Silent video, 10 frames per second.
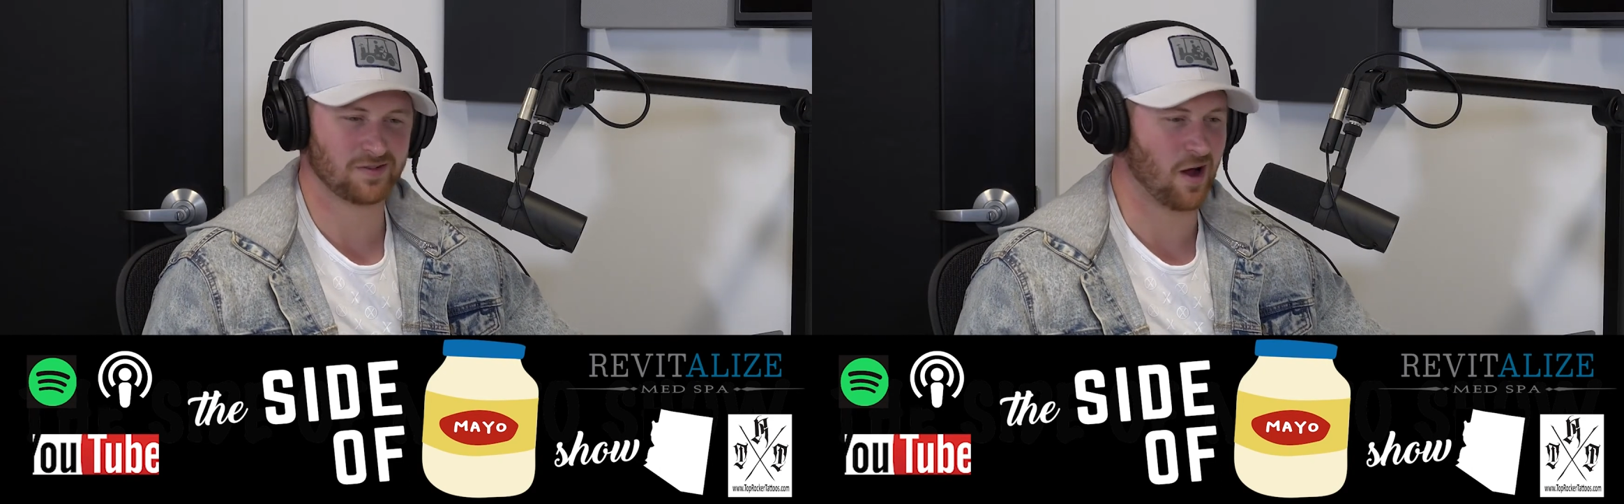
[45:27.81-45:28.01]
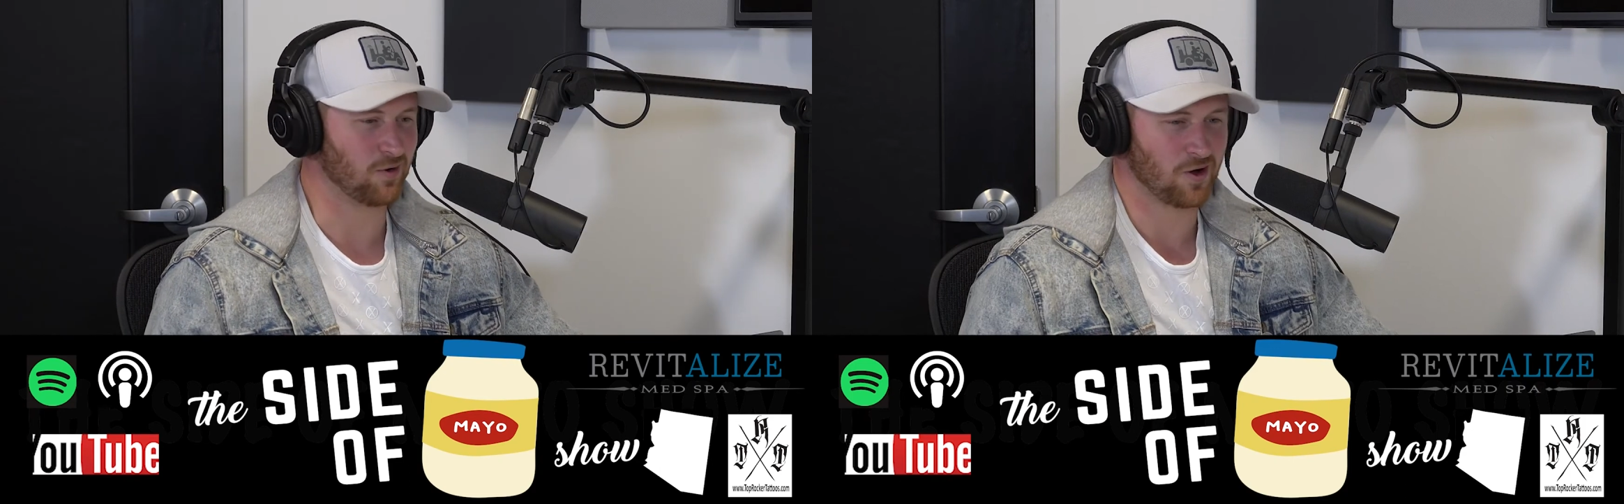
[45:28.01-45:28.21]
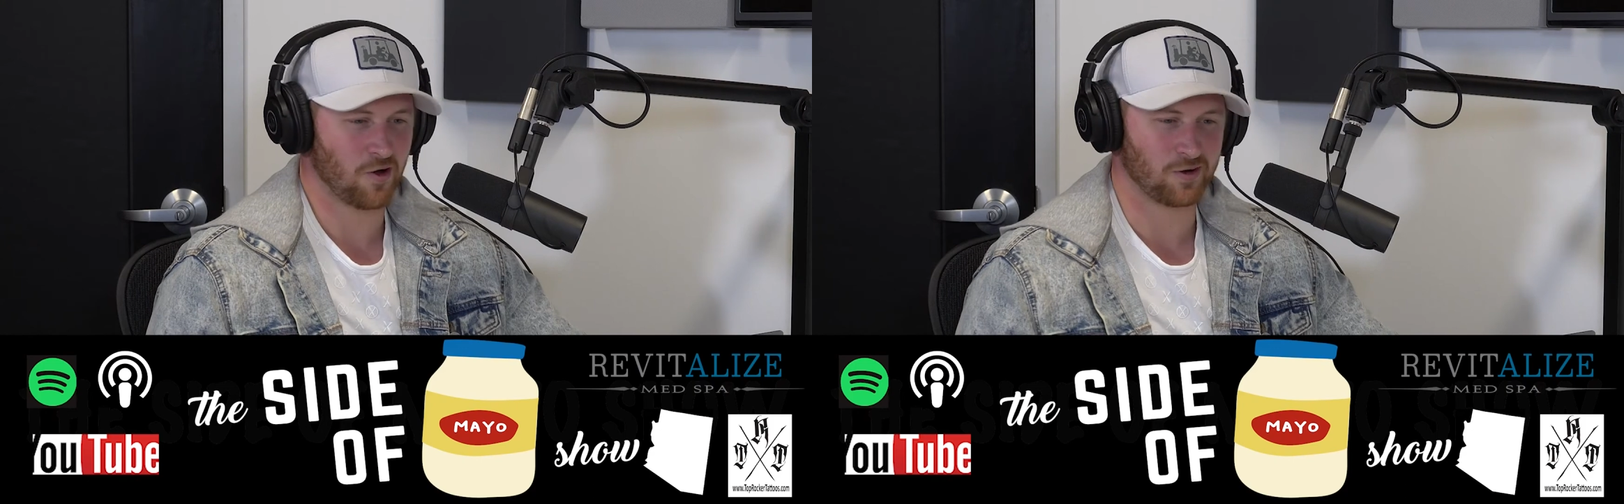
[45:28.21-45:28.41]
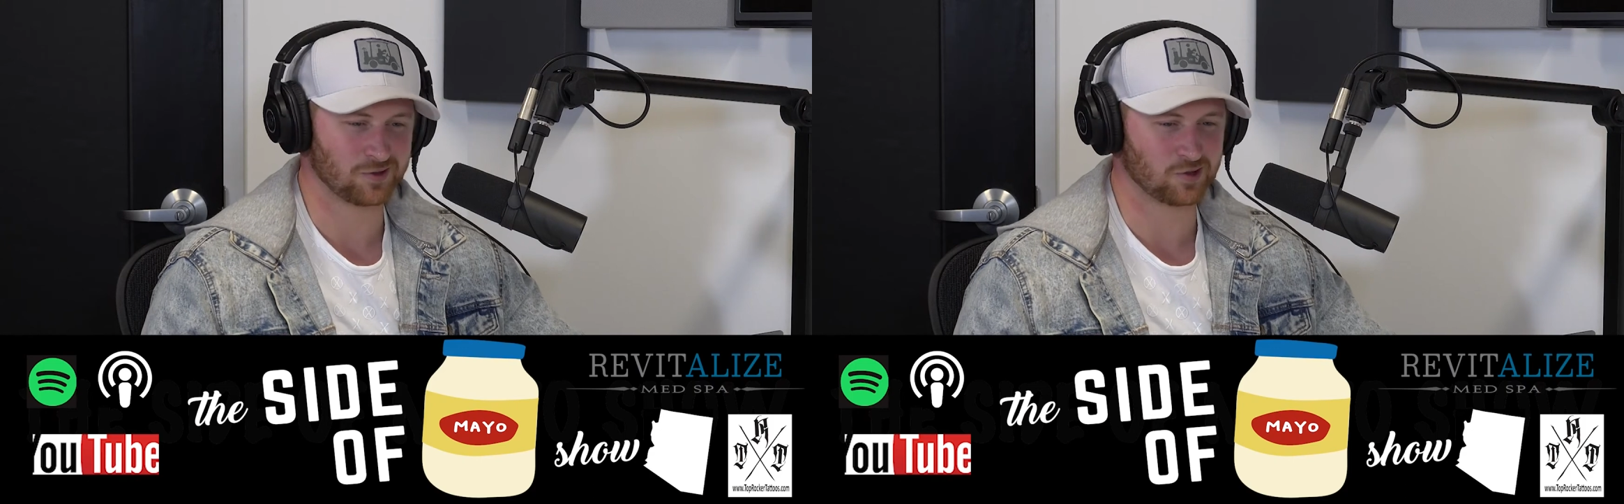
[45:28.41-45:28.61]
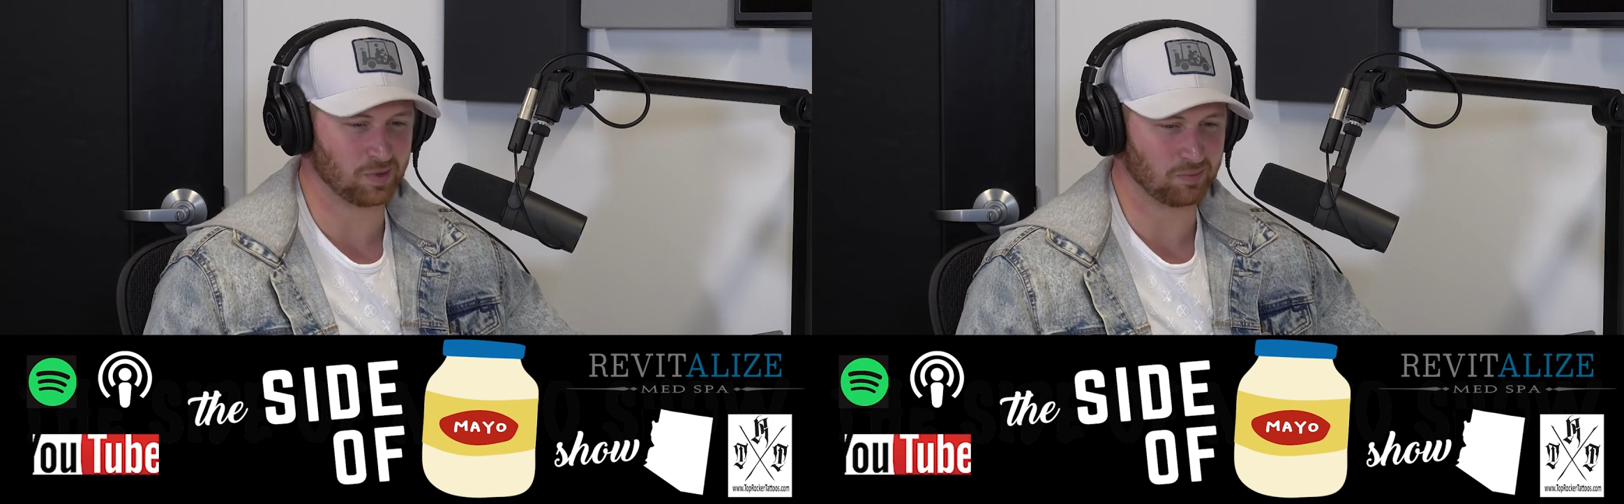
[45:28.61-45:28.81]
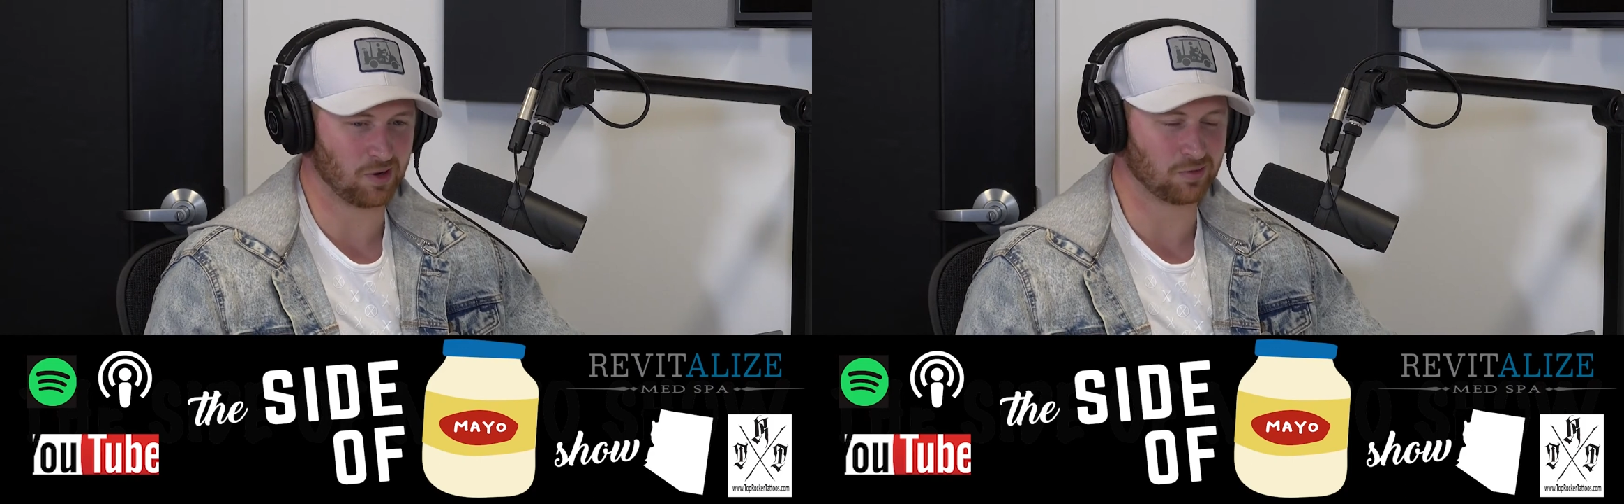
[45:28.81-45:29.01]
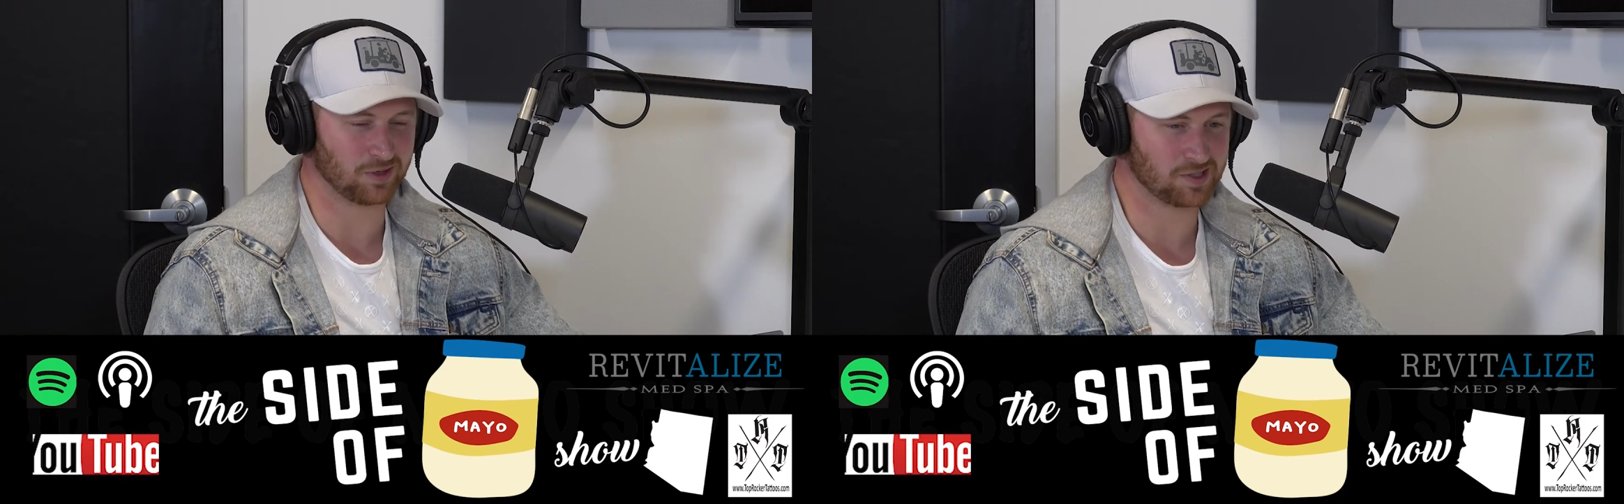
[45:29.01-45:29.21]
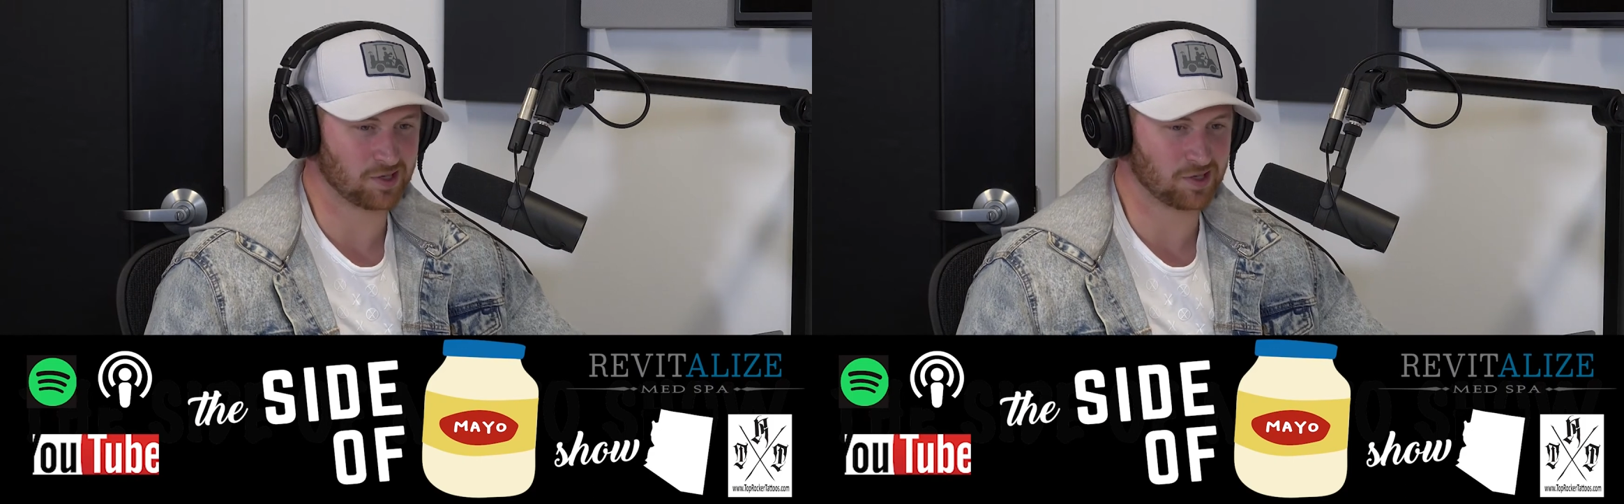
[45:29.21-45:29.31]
outgoing, super bubbly,